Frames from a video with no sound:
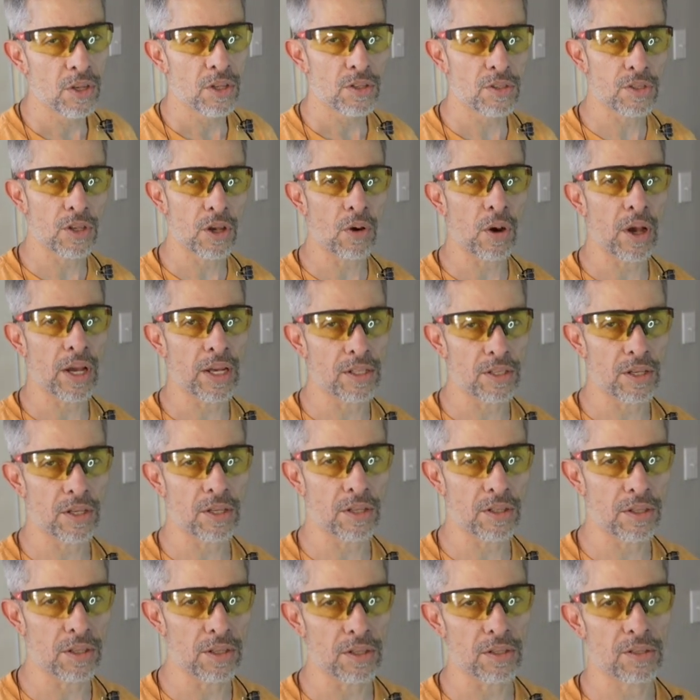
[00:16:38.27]
So I can tell
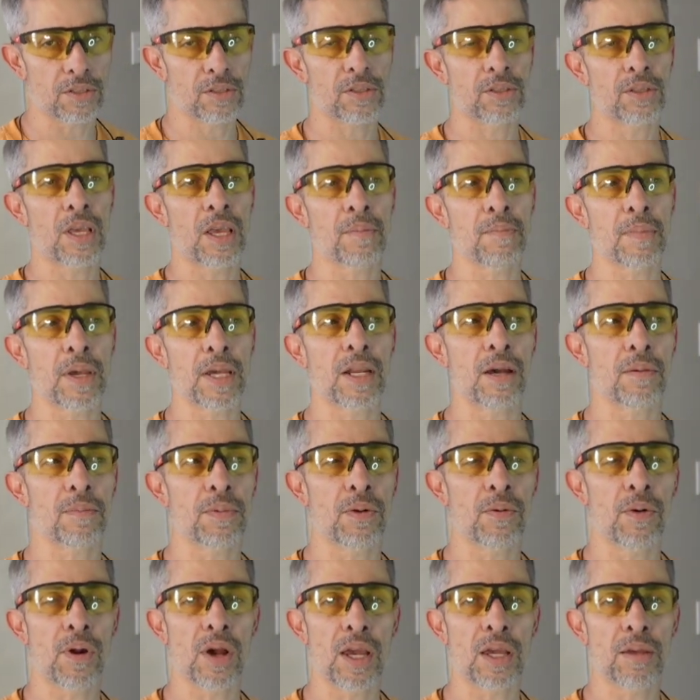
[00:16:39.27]
you this, it may not
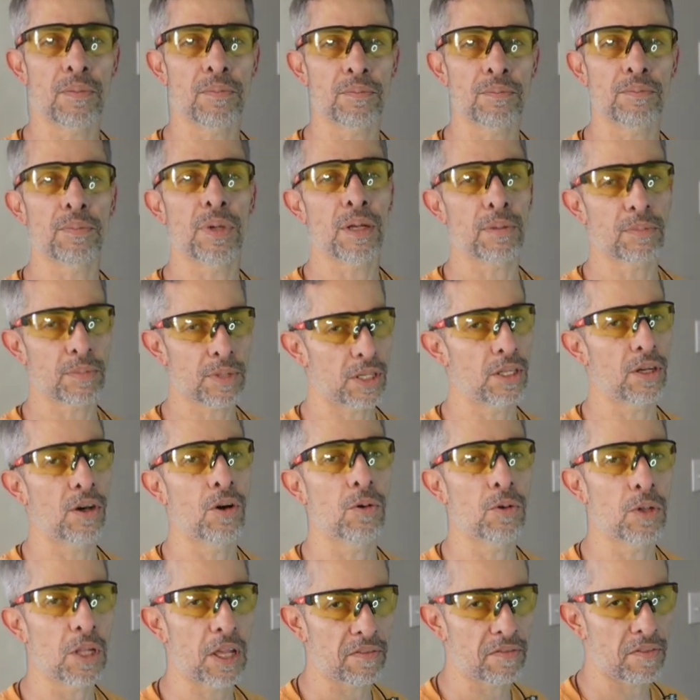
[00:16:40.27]
be right, but I'm getting a
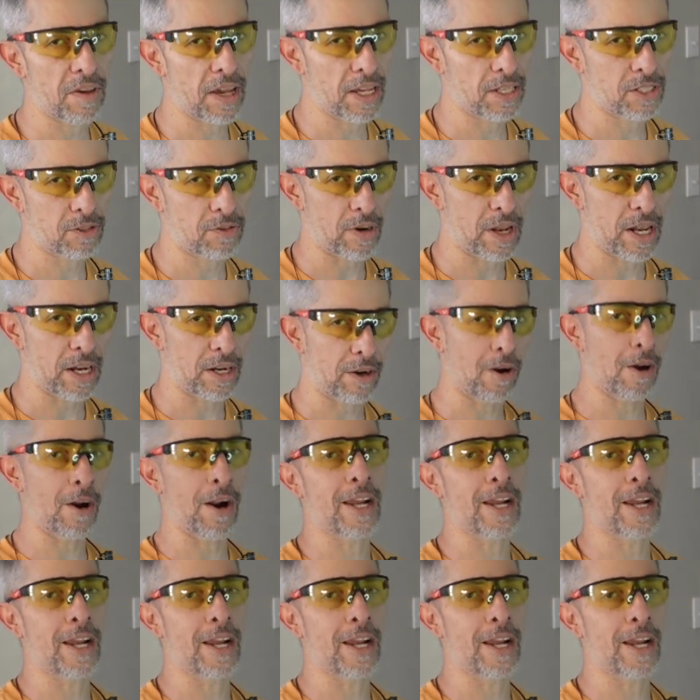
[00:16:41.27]
whole lot faster at it.